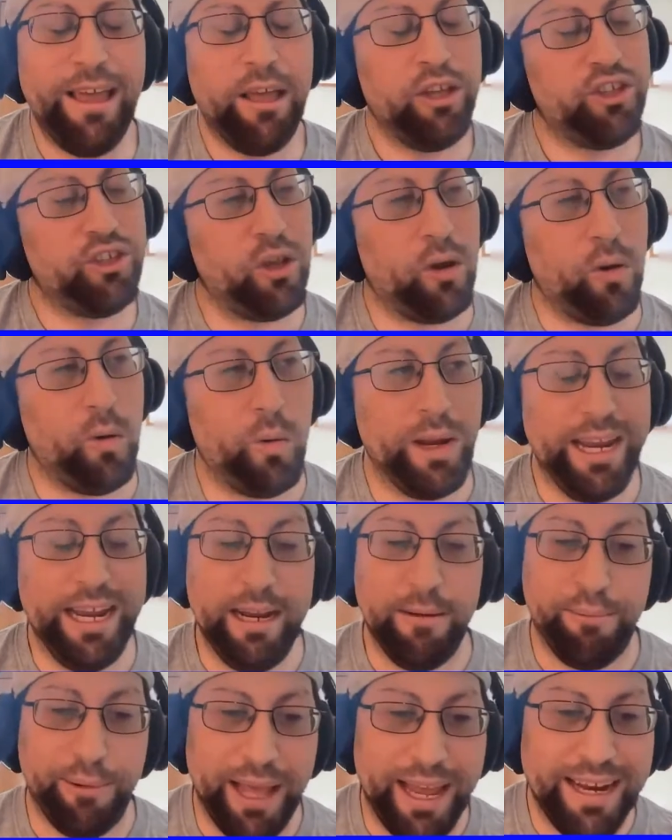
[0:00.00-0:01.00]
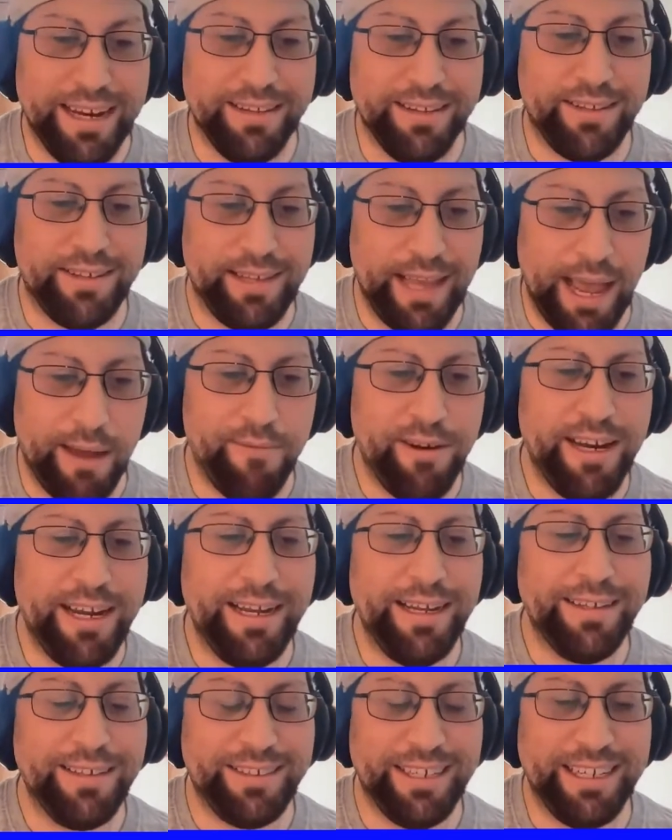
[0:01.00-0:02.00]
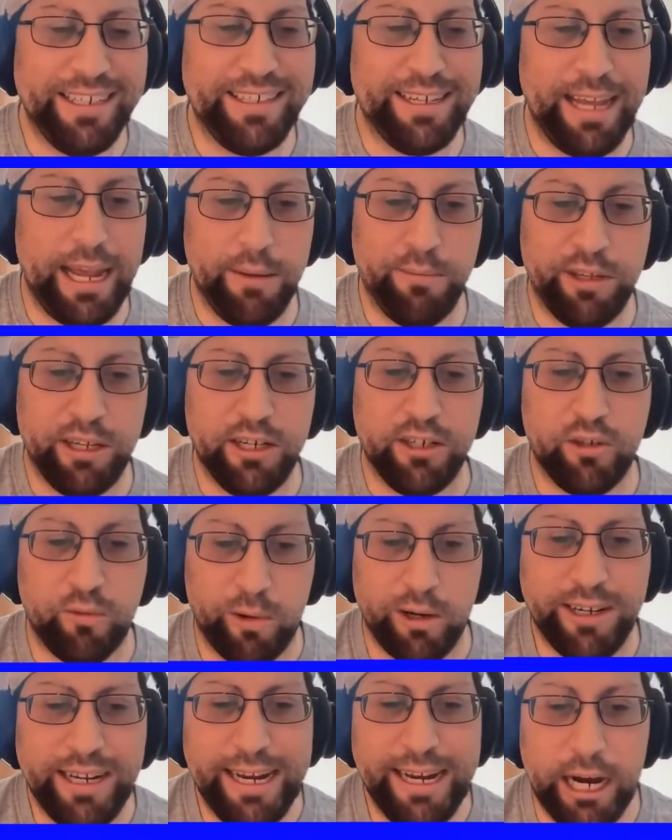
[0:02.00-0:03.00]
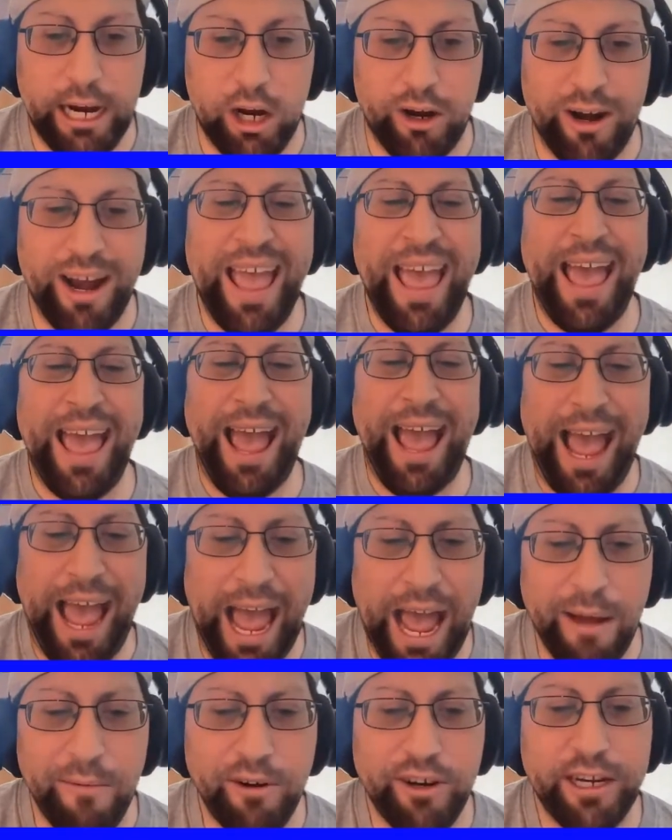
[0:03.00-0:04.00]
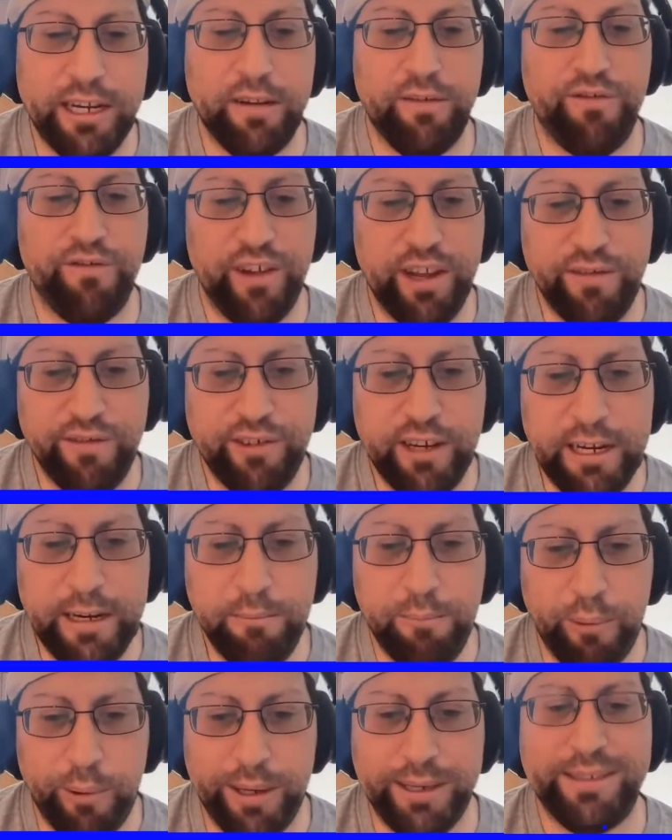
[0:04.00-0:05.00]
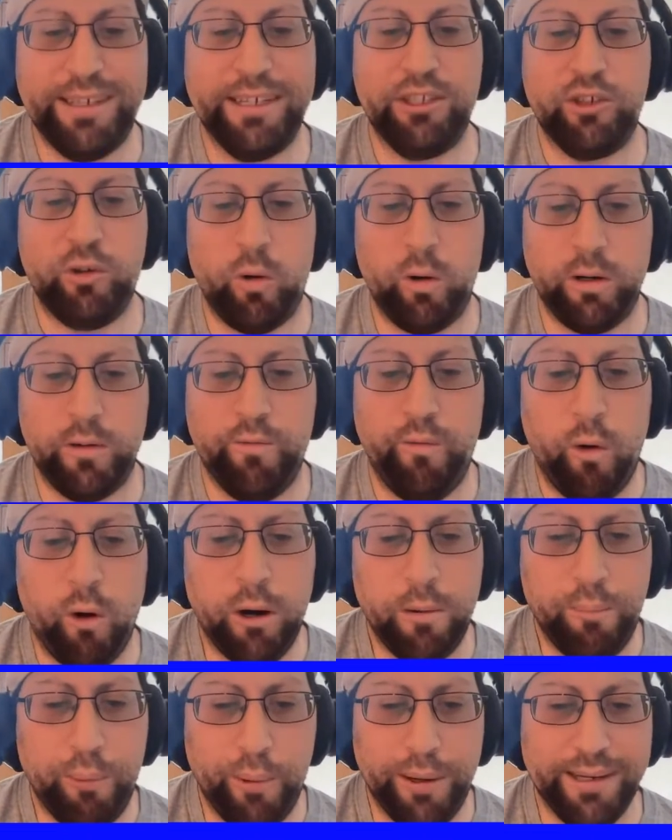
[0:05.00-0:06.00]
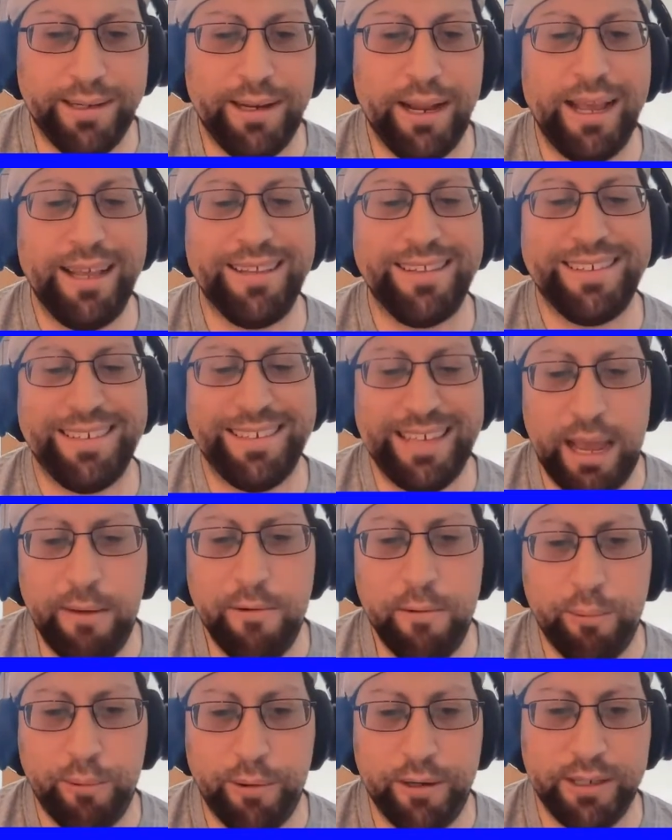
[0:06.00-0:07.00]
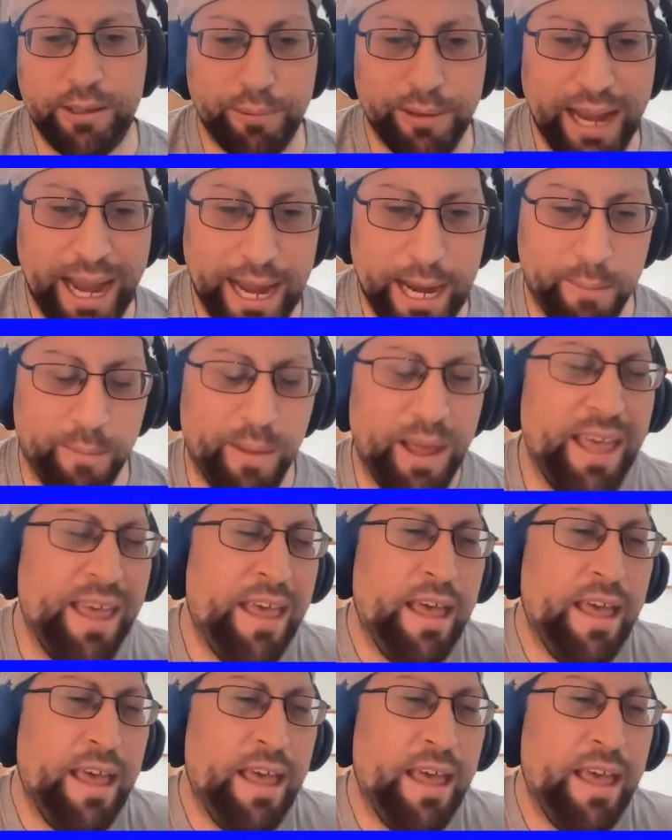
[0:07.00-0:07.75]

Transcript: So he played in 76 games in his rookie year, averaging 15 points and scoring 4.7 points per game.